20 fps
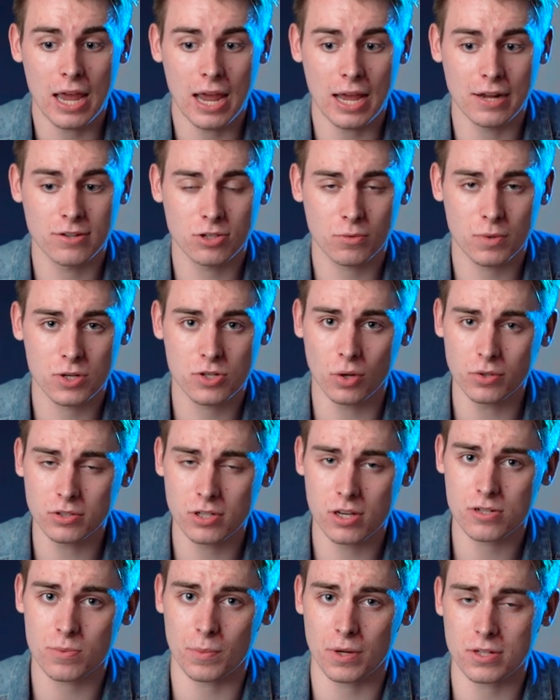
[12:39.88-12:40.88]
and the result
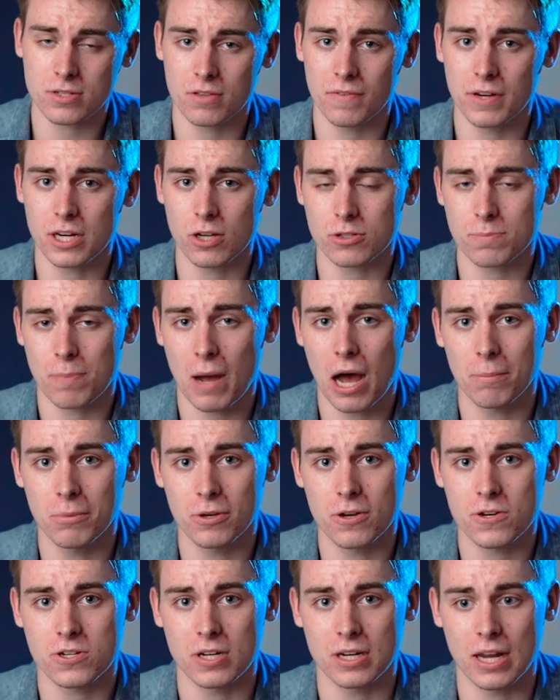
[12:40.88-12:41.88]
is once the video is
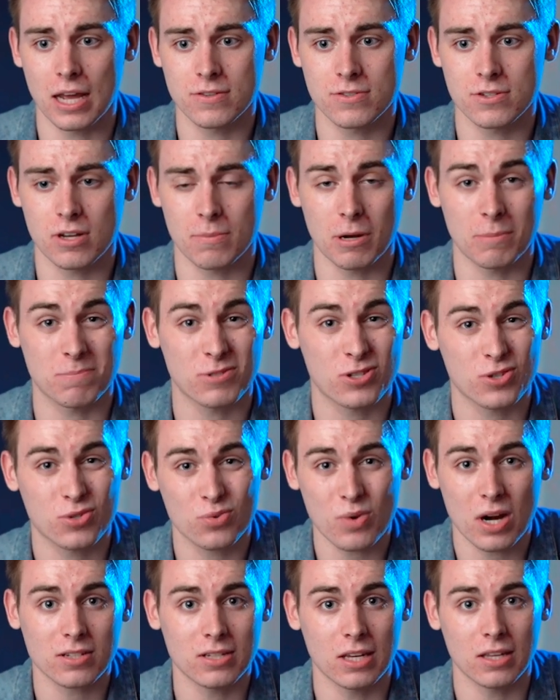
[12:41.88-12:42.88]
published, it ends up
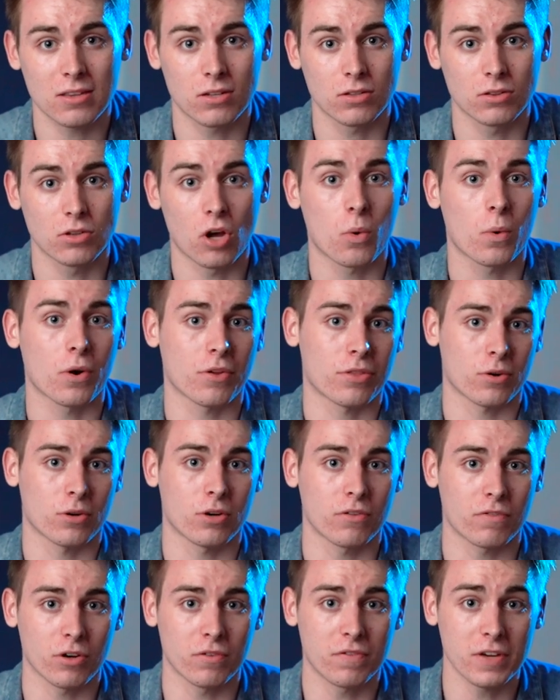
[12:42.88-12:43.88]
obstructing the lower
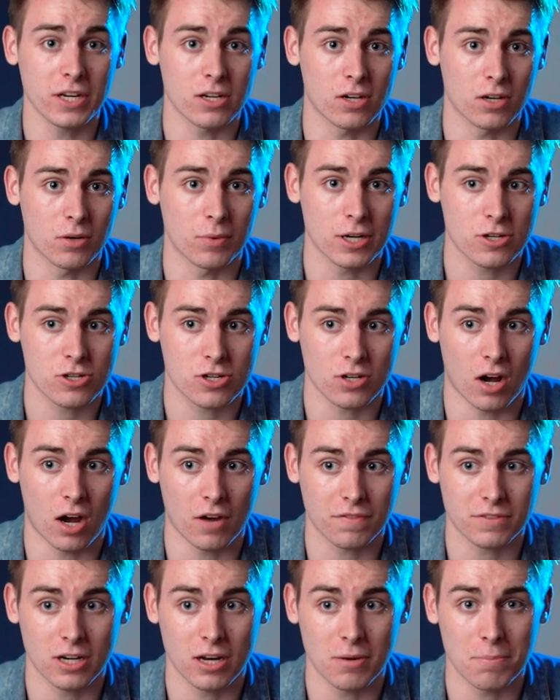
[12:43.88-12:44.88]
third of your video, which
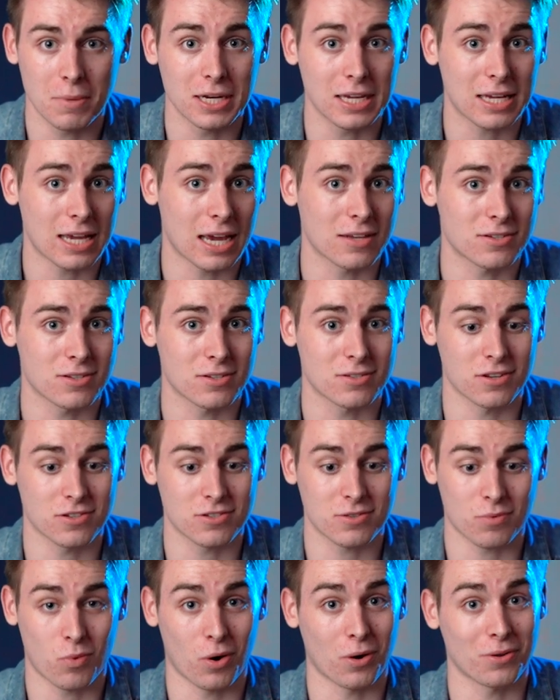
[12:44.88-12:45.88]
often in many cases
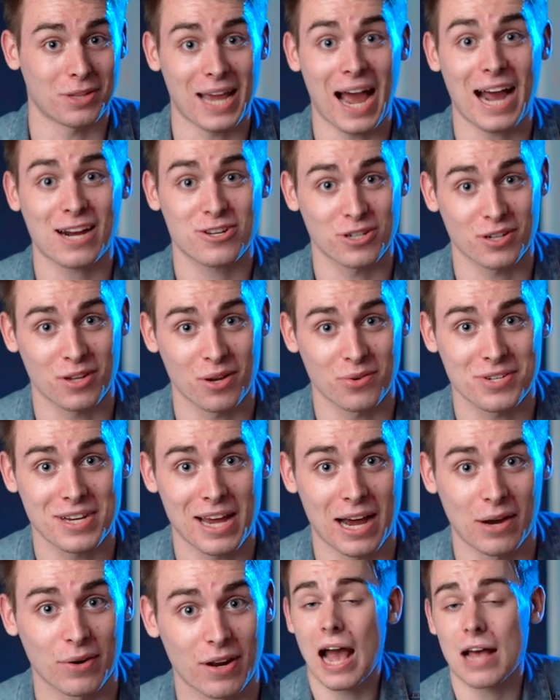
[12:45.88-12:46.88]
is where the action goes
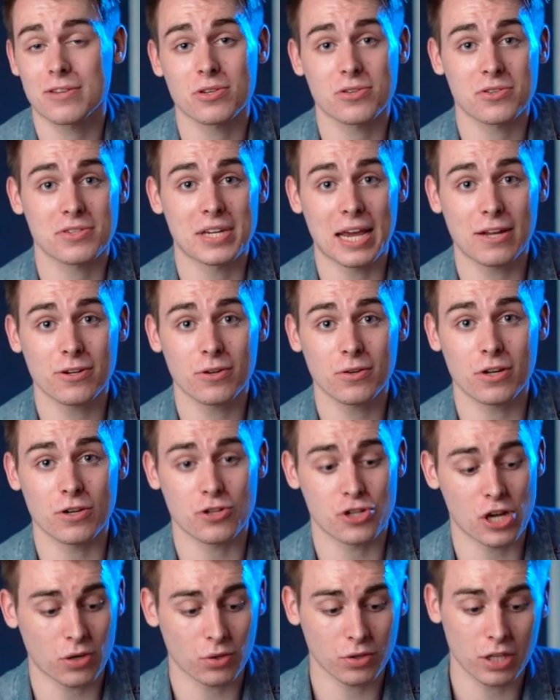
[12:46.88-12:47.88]
down. As a standard,
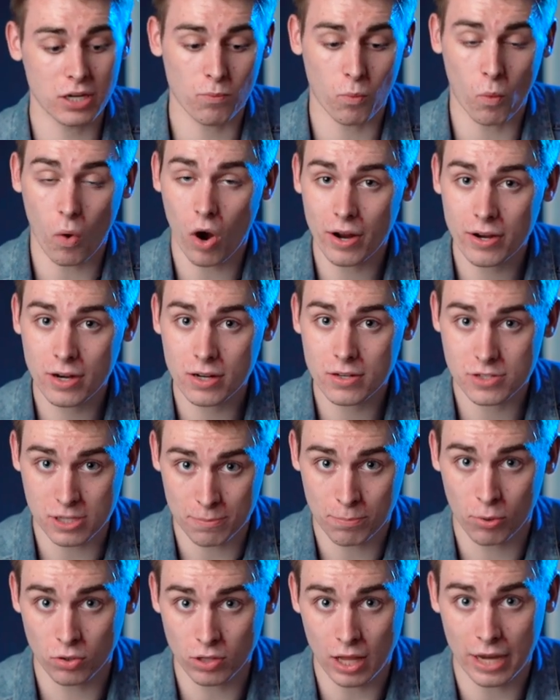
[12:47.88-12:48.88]
generally 1
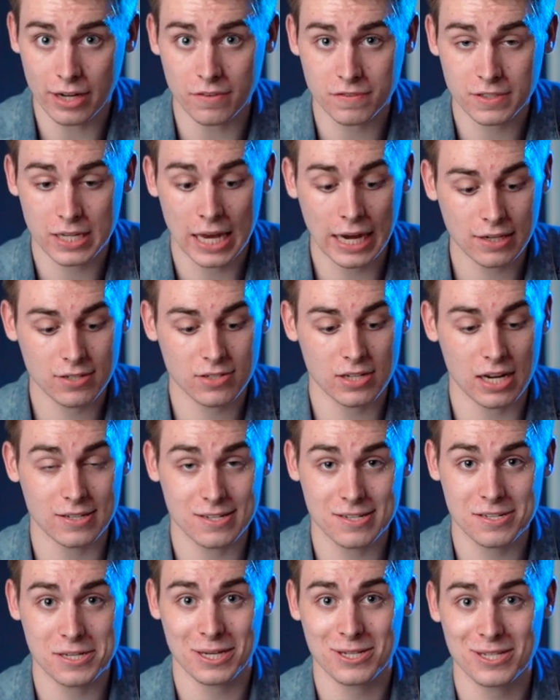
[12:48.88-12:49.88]
simple line of text
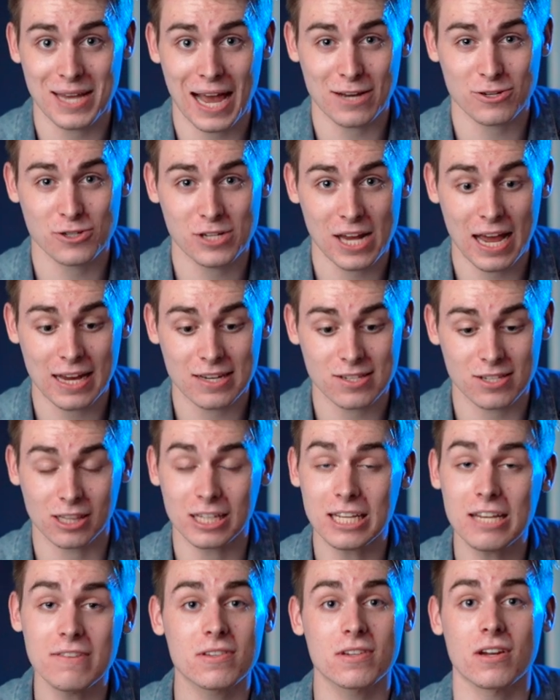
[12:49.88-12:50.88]
and 6 hashtags
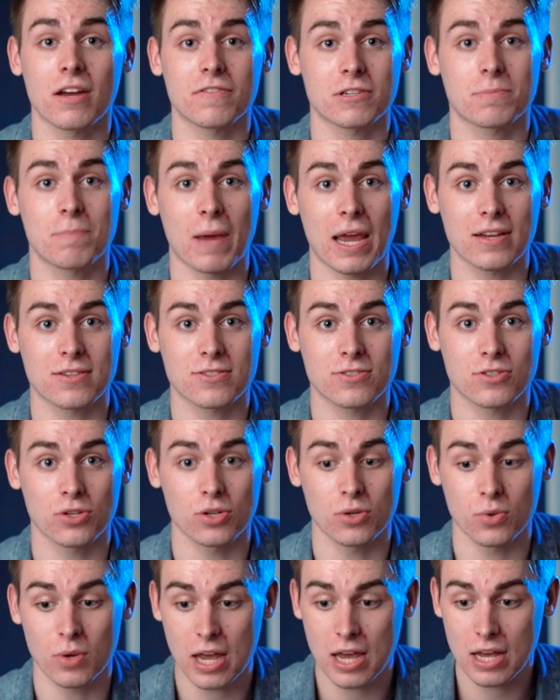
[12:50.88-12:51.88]
leaves enough space
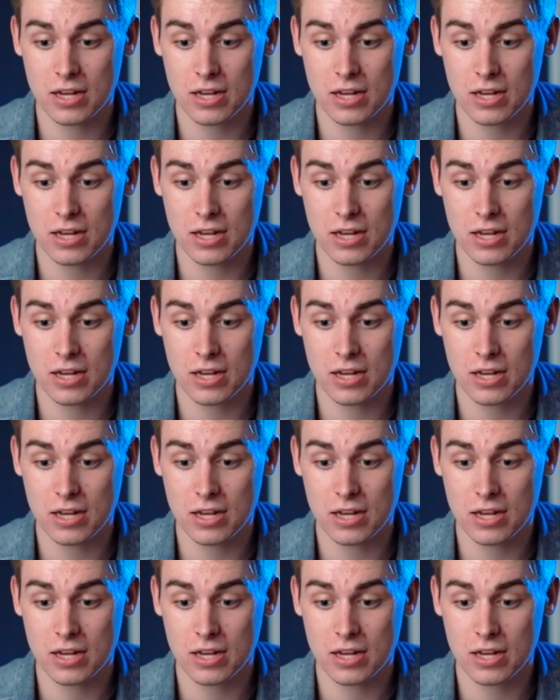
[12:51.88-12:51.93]
to